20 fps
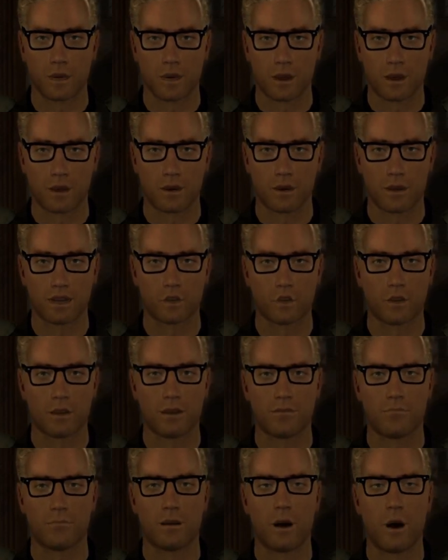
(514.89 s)
Knowledge
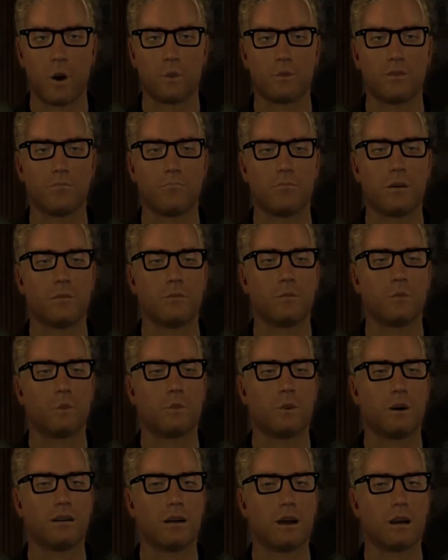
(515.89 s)
is power, but to
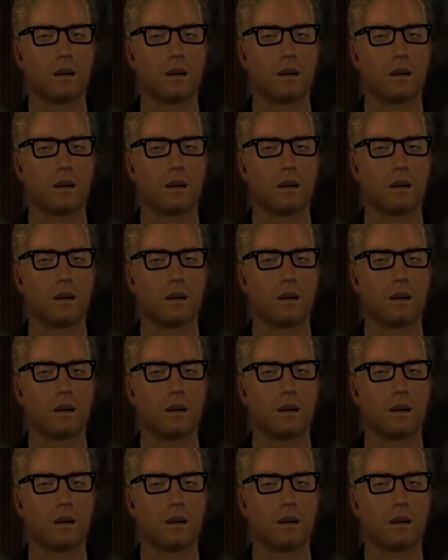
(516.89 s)
what